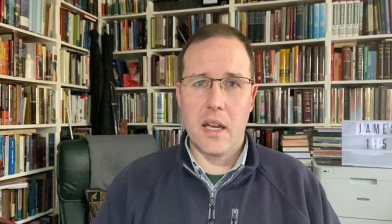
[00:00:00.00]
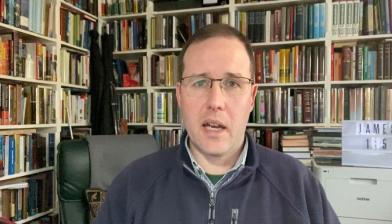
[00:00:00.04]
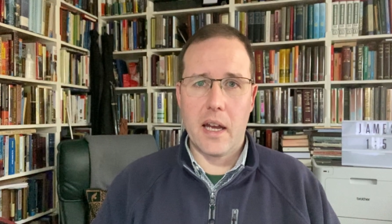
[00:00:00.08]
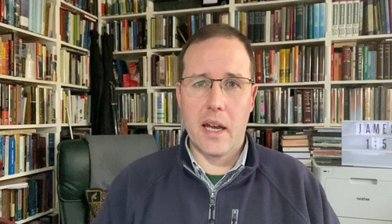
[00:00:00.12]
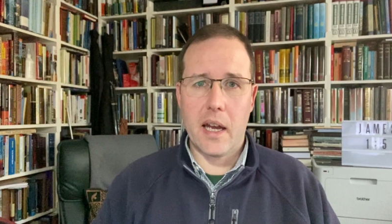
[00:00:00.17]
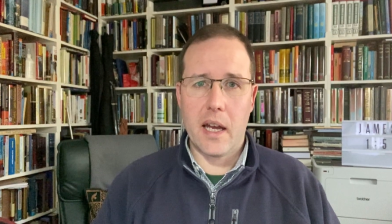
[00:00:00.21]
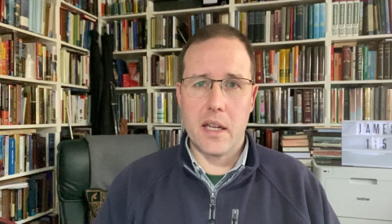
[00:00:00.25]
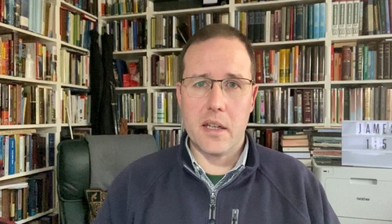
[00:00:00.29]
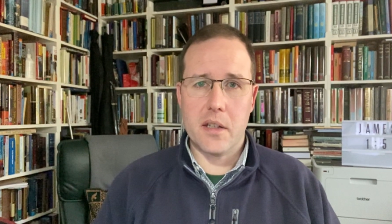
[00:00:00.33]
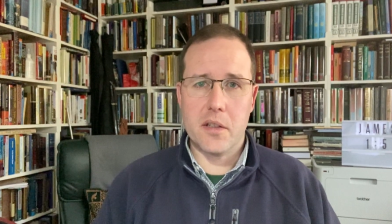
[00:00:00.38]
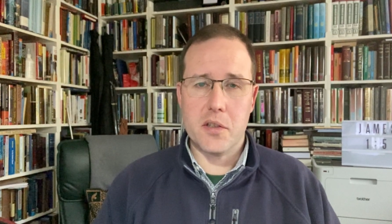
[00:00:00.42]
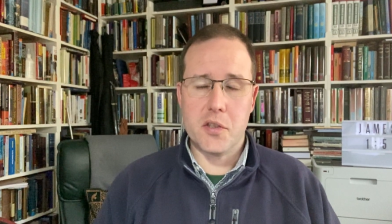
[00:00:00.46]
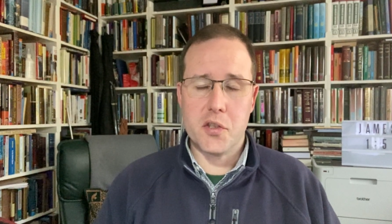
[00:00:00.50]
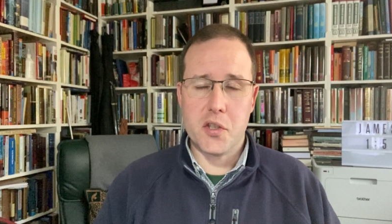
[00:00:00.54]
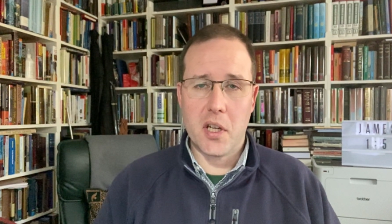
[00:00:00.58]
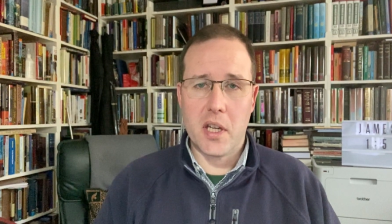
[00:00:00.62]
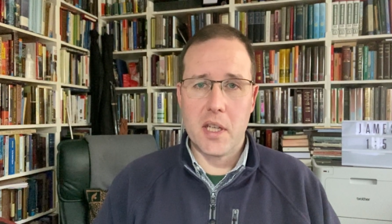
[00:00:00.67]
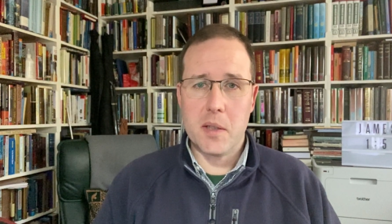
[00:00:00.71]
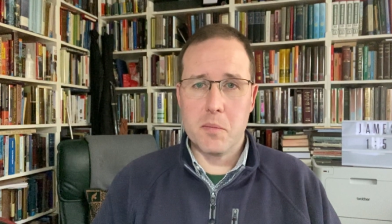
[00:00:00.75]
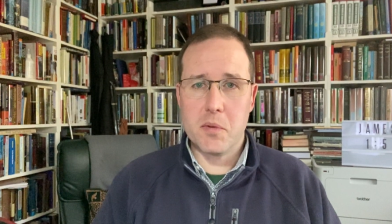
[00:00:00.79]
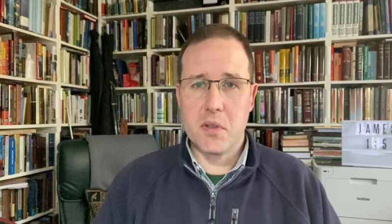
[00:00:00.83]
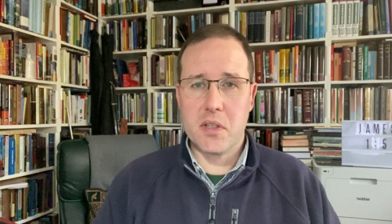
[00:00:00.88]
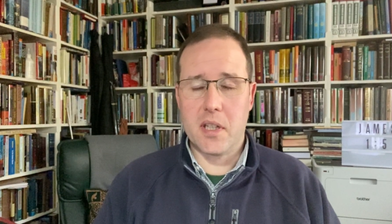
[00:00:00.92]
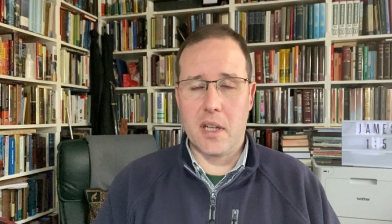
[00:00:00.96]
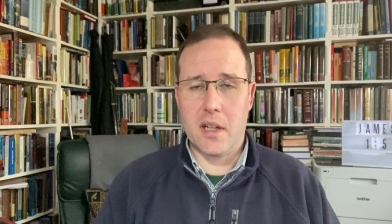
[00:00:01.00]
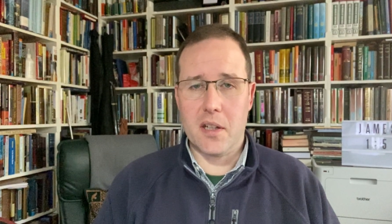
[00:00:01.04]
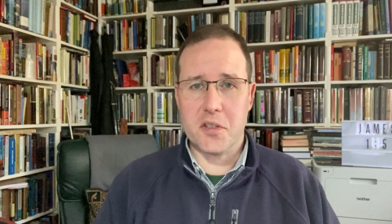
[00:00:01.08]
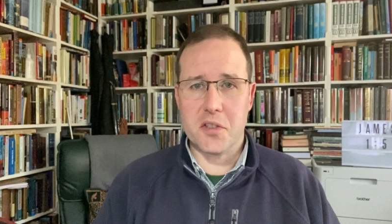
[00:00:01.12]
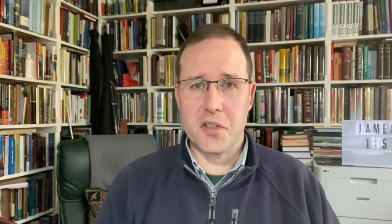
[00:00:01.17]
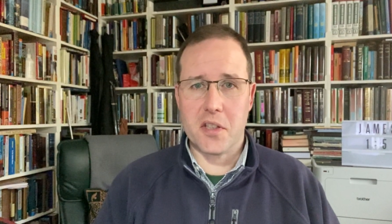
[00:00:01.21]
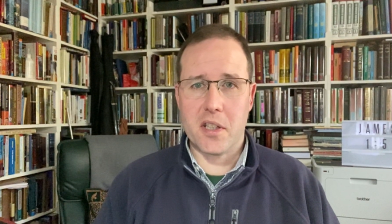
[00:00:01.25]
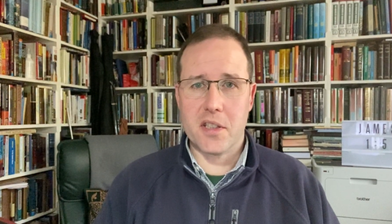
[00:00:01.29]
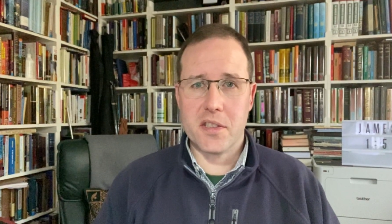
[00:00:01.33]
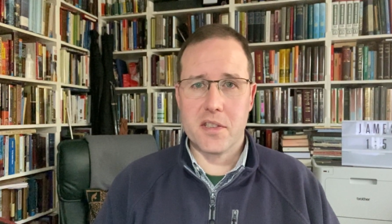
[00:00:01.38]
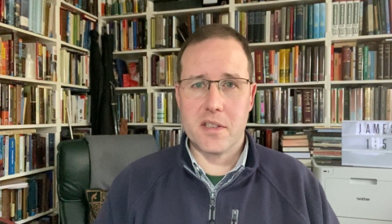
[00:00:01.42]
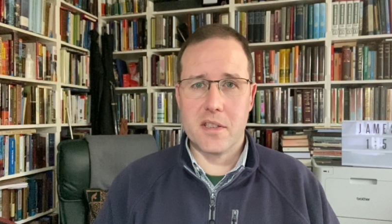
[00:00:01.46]
And James
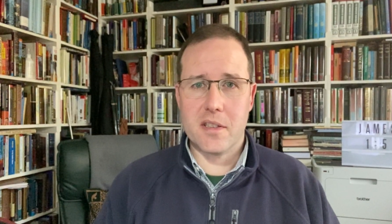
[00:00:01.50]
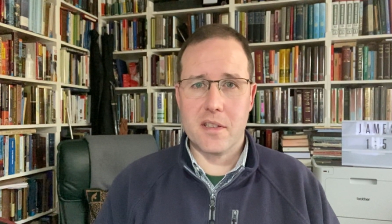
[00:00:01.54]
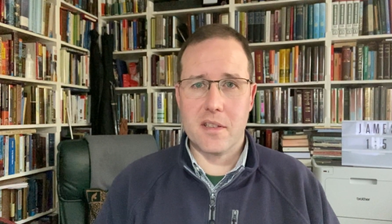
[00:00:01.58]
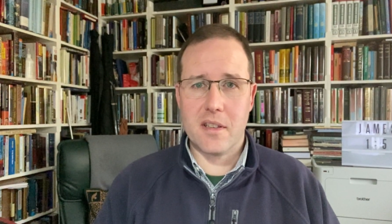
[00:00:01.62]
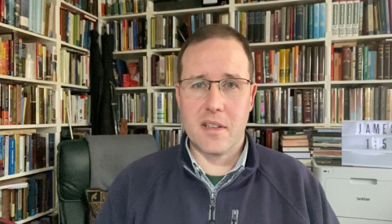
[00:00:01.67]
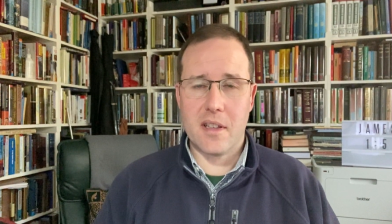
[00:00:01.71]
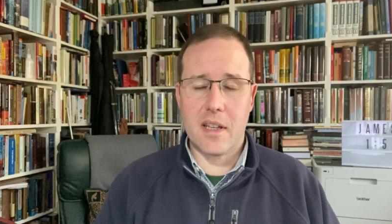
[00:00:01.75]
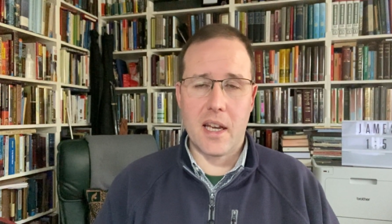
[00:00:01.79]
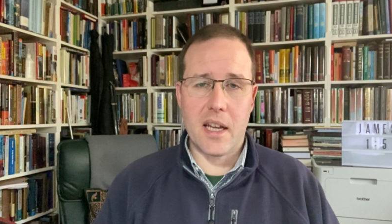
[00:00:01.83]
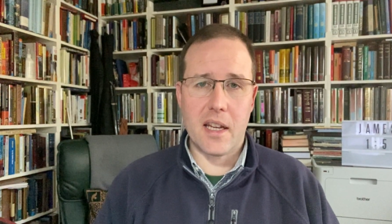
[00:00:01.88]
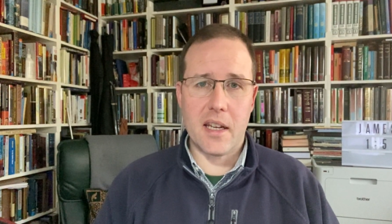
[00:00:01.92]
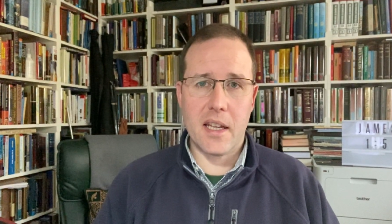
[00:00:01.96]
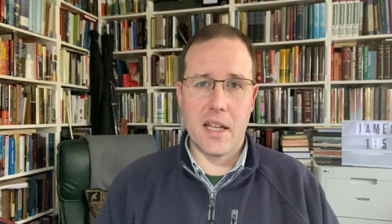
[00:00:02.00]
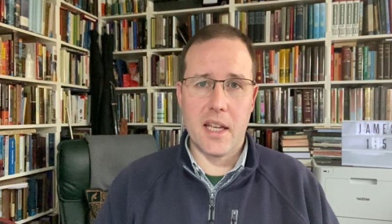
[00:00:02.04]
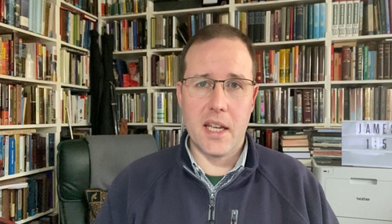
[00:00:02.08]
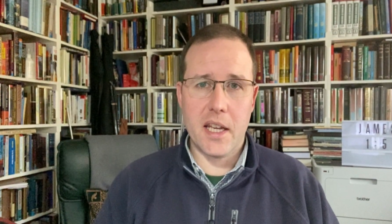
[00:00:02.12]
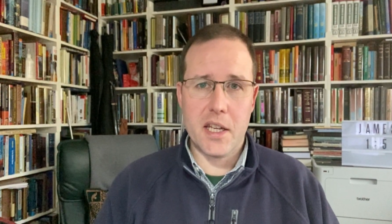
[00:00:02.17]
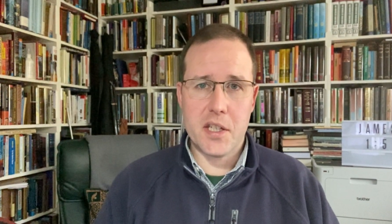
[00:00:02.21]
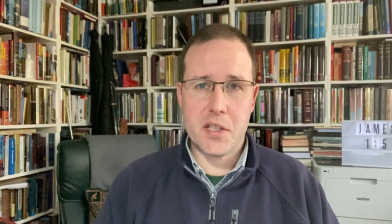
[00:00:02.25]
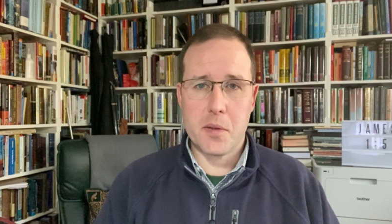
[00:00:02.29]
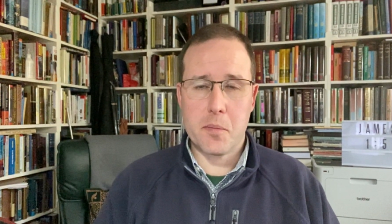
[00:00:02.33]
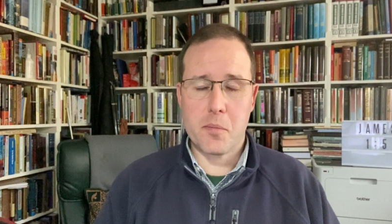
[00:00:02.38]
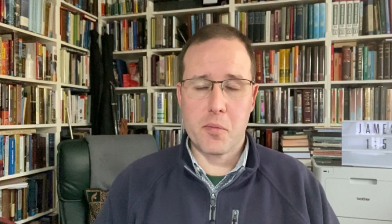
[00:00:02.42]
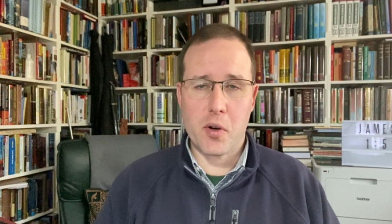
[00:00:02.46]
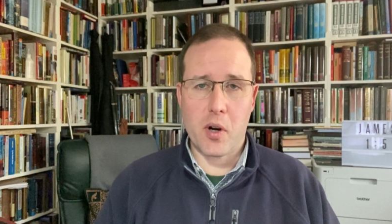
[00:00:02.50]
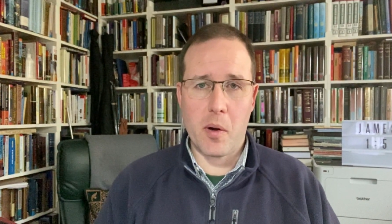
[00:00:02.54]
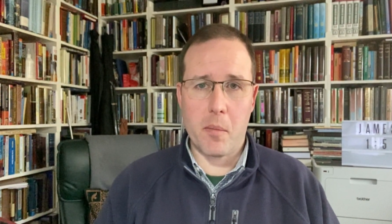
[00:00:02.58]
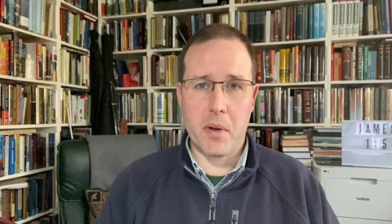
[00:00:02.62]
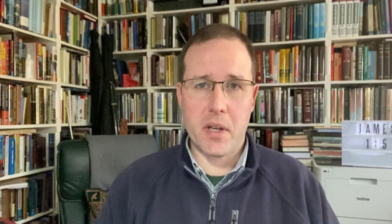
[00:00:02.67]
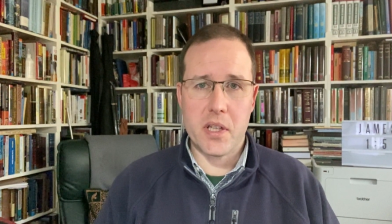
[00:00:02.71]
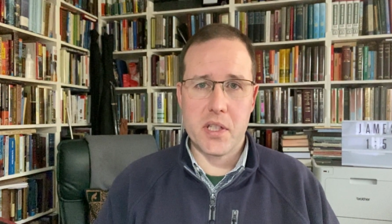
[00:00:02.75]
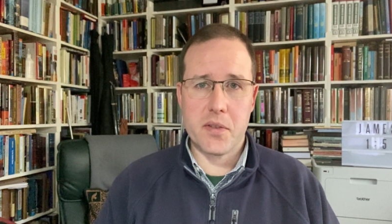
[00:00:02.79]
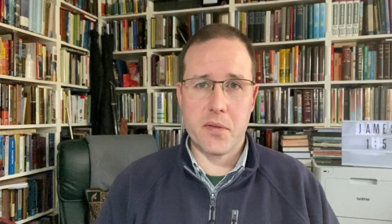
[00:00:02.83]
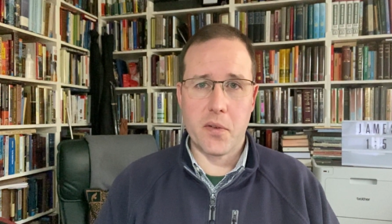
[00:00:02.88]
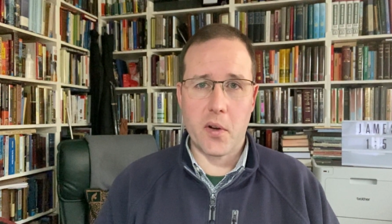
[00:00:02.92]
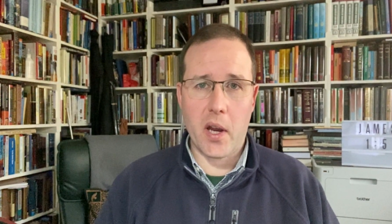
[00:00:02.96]
tells us that here's a
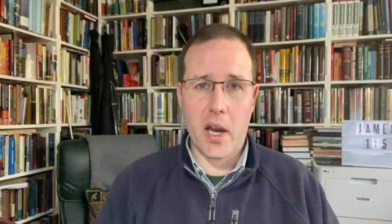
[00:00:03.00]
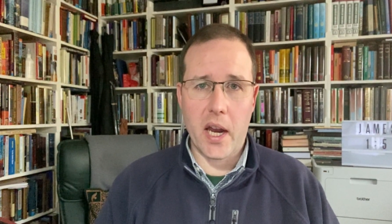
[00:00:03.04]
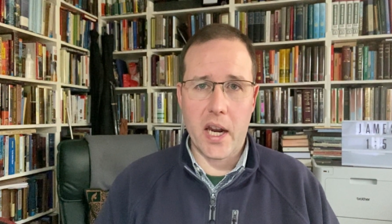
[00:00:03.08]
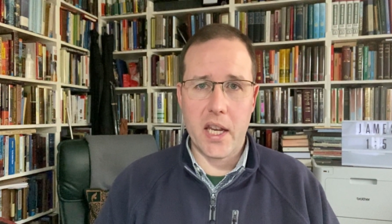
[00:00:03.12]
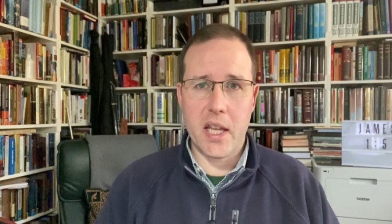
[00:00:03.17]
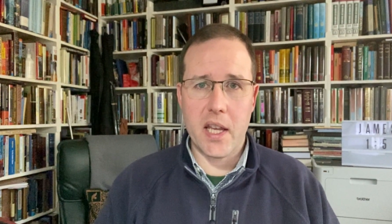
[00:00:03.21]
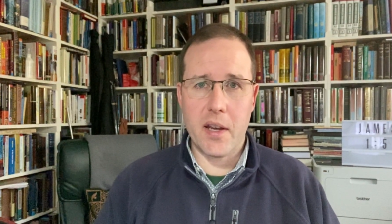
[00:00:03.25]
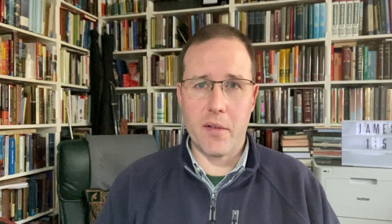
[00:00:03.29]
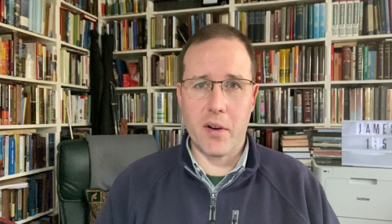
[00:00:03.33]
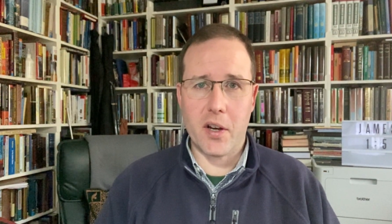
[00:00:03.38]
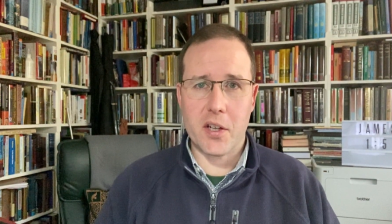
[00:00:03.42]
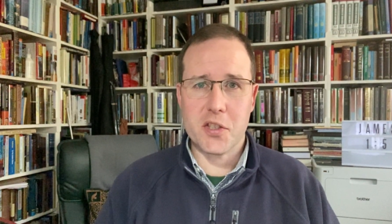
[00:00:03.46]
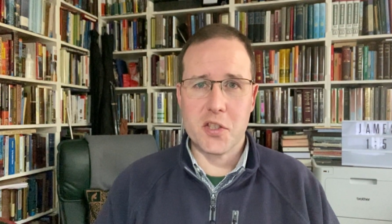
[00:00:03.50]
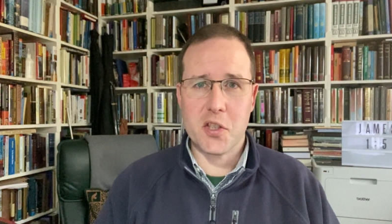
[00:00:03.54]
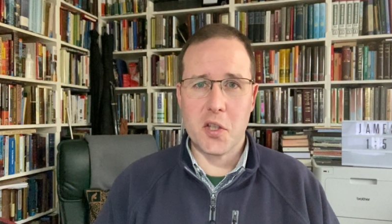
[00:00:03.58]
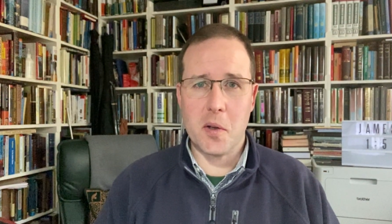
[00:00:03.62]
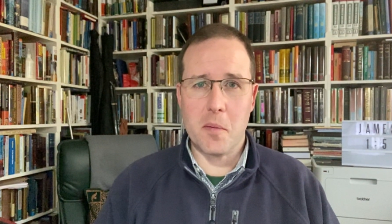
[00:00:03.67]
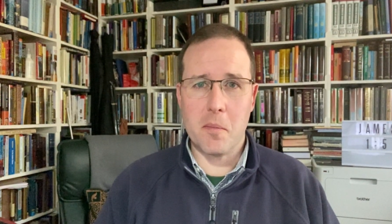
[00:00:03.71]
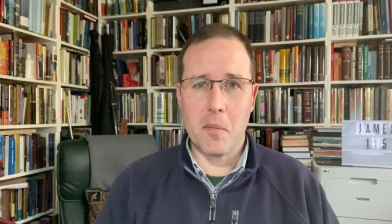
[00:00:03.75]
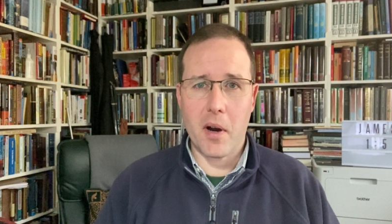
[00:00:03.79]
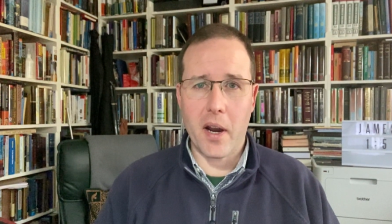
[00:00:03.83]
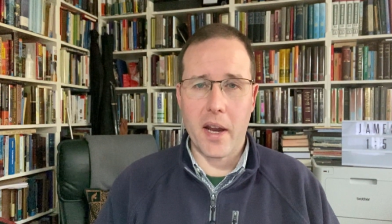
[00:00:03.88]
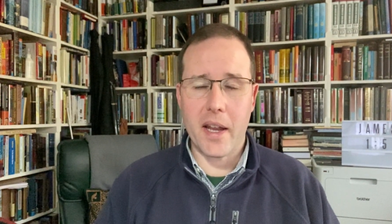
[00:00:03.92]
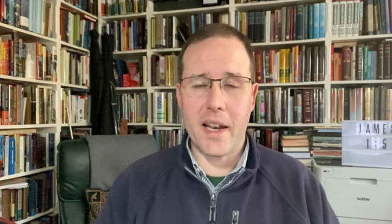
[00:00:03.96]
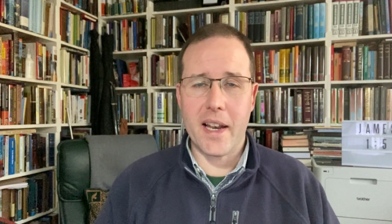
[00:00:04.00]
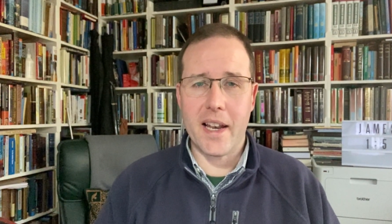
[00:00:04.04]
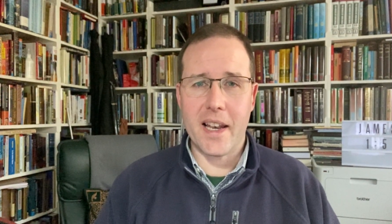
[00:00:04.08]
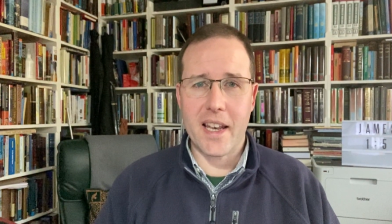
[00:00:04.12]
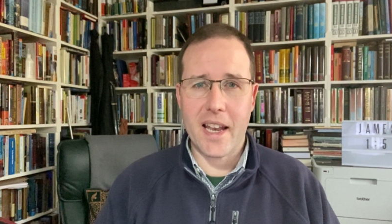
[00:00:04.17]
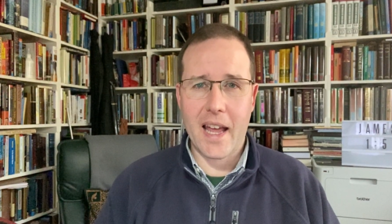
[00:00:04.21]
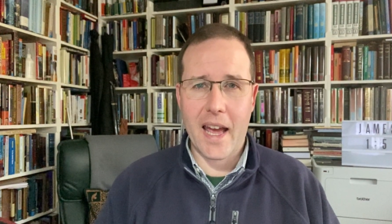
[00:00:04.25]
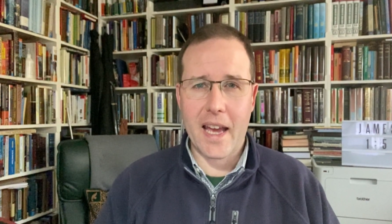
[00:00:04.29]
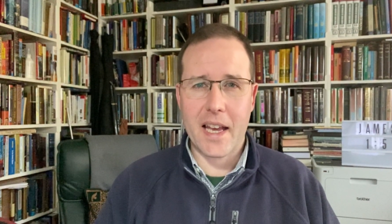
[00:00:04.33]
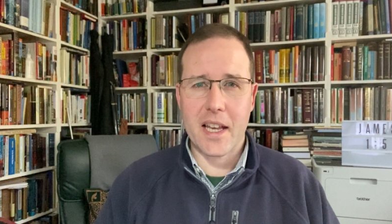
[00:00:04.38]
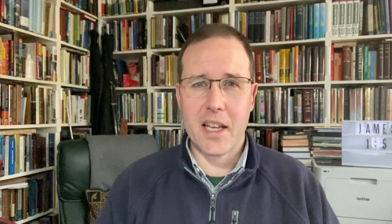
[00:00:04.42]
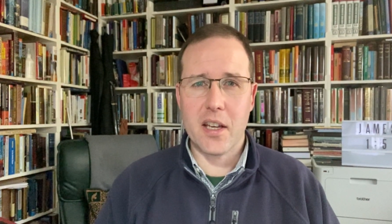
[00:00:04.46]
promise for any of us who might
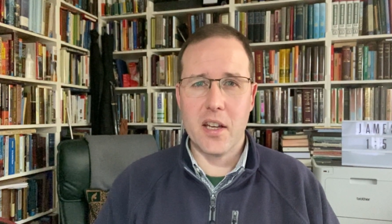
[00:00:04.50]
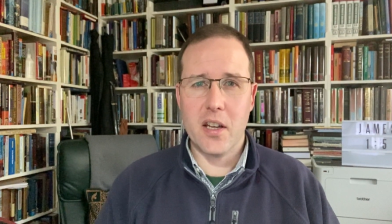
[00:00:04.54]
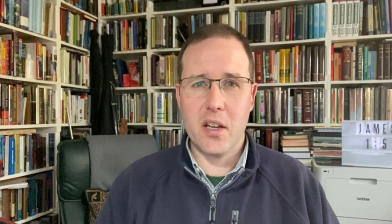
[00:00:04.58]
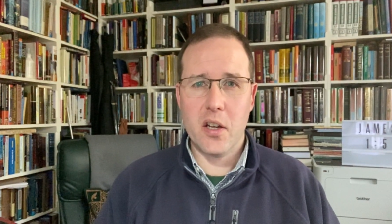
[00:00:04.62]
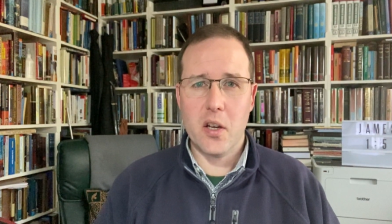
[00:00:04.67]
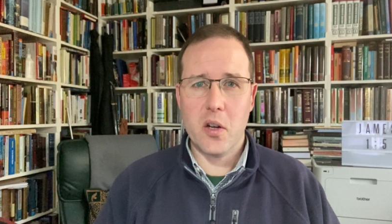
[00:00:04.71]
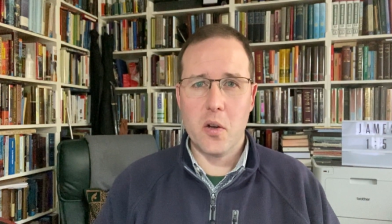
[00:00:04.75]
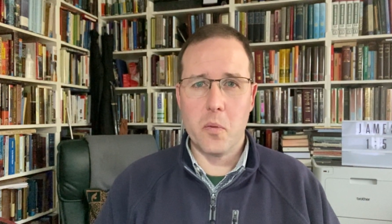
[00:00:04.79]
lack